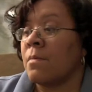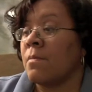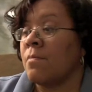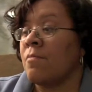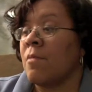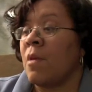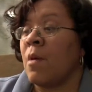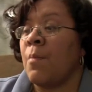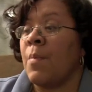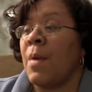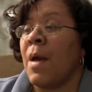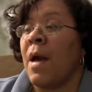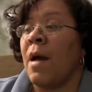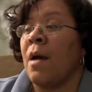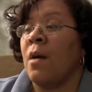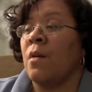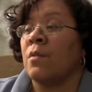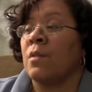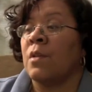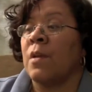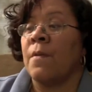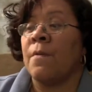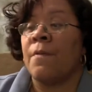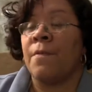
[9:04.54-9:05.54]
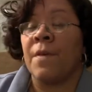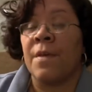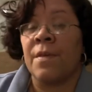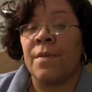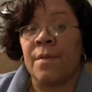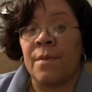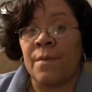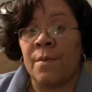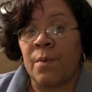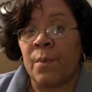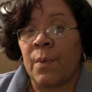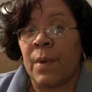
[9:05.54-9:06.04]
about a fifth
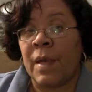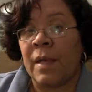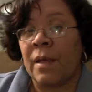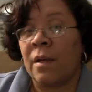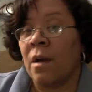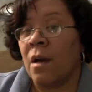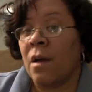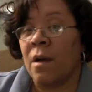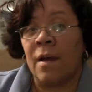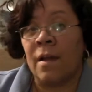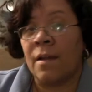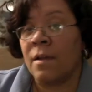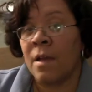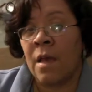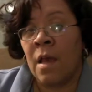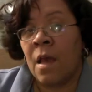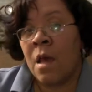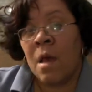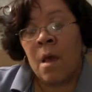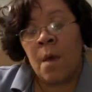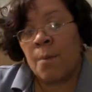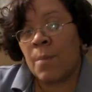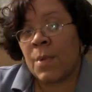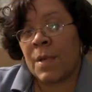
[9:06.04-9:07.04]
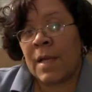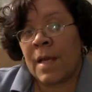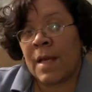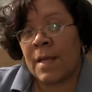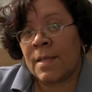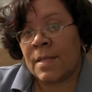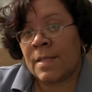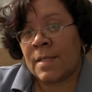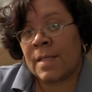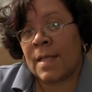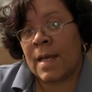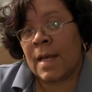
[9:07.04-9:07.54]
of the way gone. But I
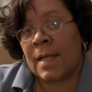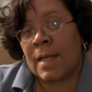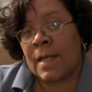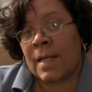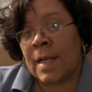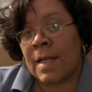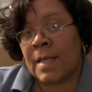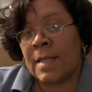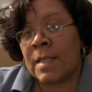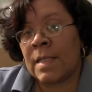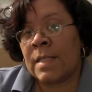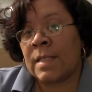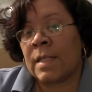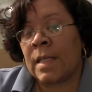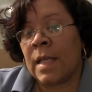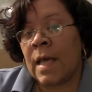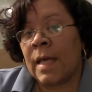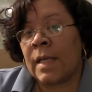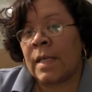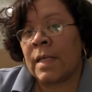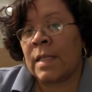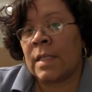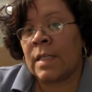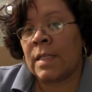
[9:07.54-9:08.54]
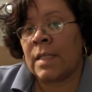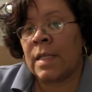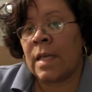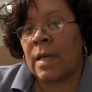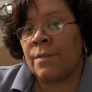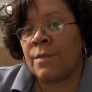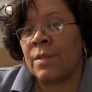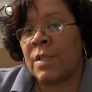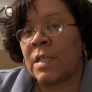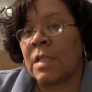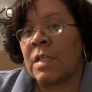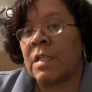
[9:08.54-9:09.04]
decided I didn't like it
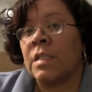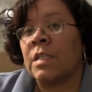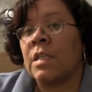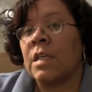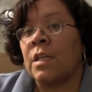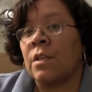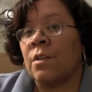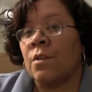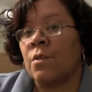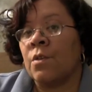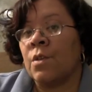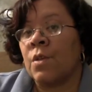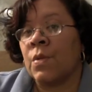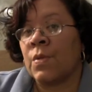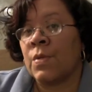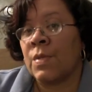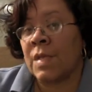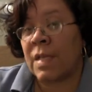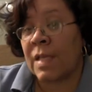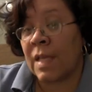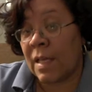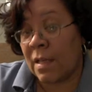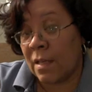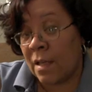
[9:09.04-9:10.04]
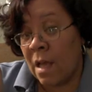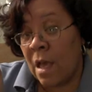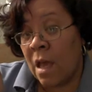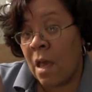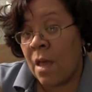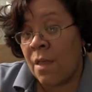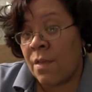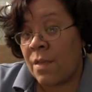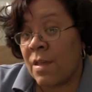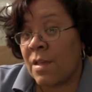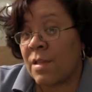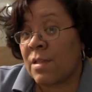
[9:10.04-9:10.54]
enough to continue using it.
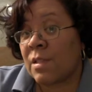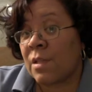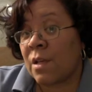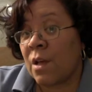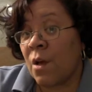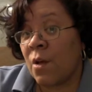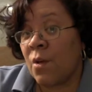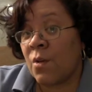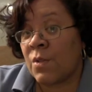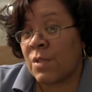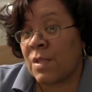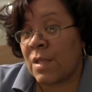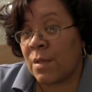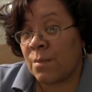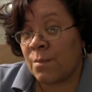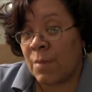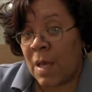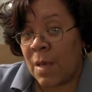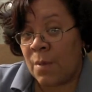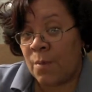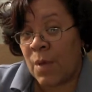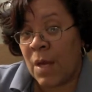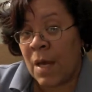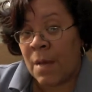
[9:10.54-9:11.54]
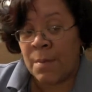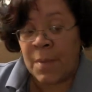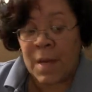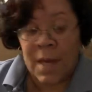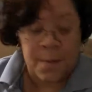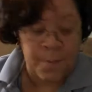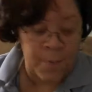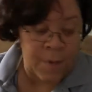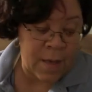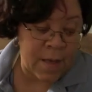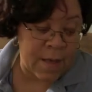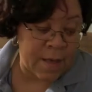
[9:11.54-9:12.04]
This goes in my
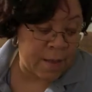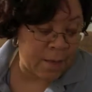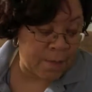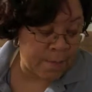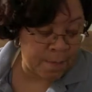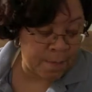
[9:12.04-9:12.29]
bye-bye pile.